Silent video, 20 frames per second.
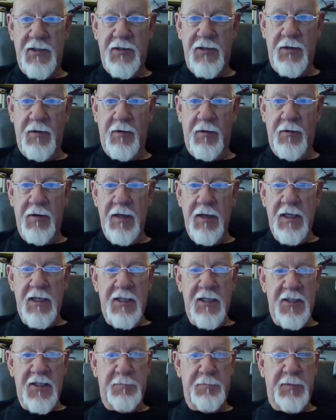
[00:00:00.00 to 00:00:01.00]
but not
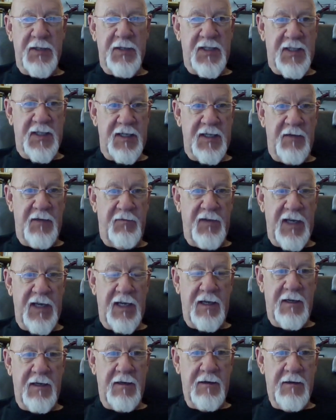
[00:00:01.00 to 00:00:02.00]
necessarily
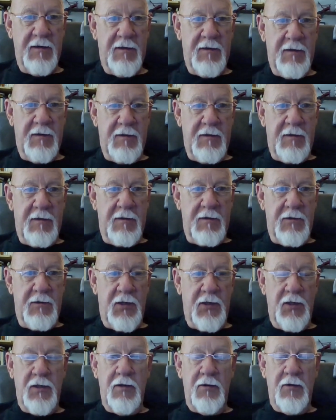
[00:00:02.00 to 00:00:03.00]
dominant, and then
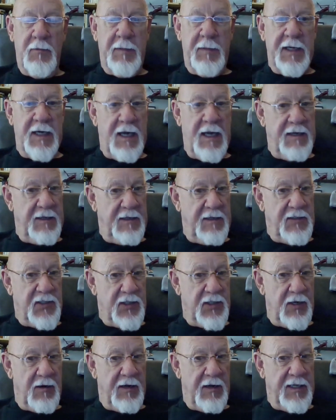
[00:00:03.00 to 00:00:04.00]
the individual.
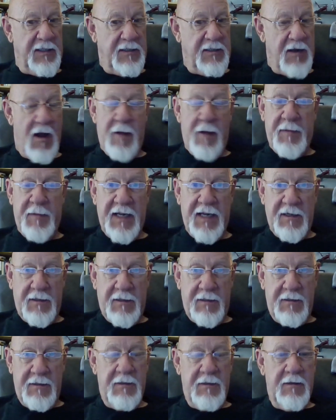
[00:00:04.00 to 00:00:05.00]
Let's jump to
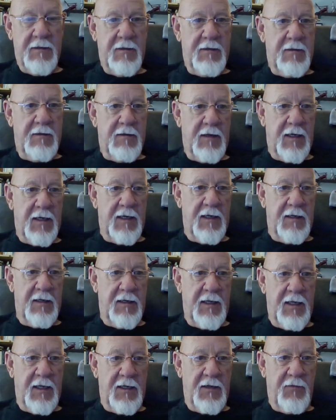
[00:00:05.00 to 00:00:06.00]
Hans
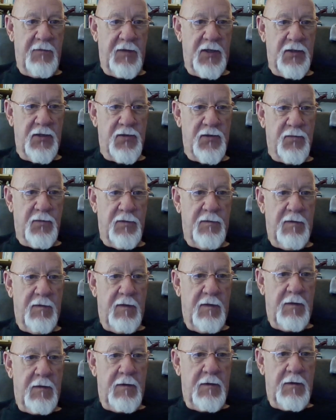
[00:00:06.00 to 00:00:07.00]
Eysenck.
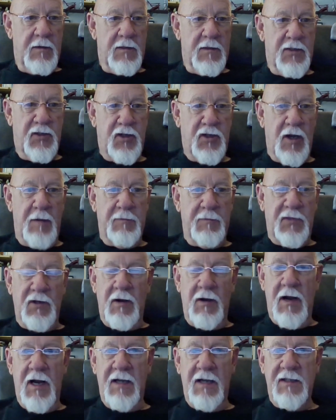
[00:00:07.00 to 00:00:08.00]

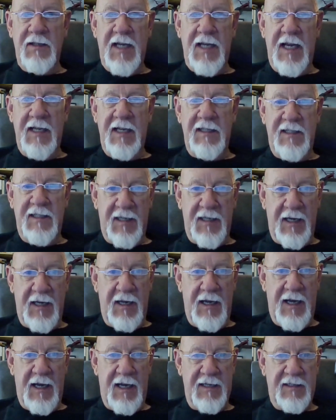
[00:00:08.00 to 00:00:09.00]
Hans
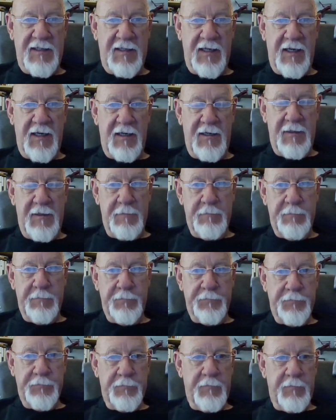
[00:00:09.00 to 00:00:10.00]
Eysenck,
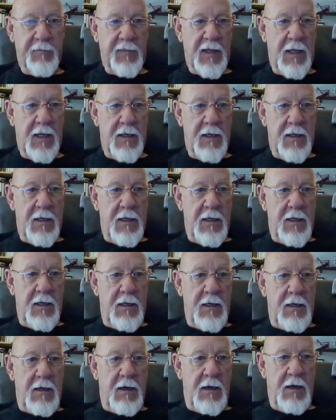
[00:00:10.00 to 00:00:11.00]
he only has
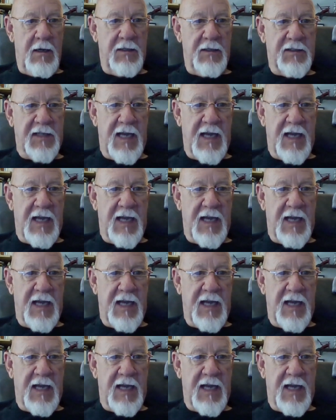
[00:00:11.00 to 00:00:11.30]
three